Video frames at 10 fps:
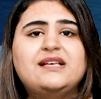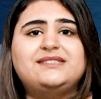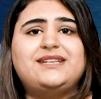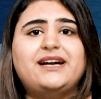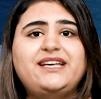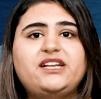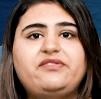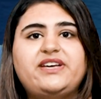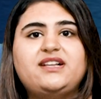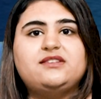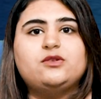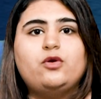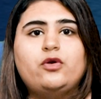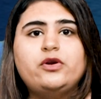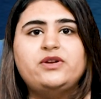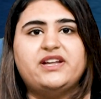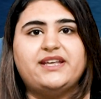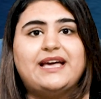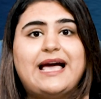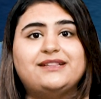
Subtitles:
Study reveals coronary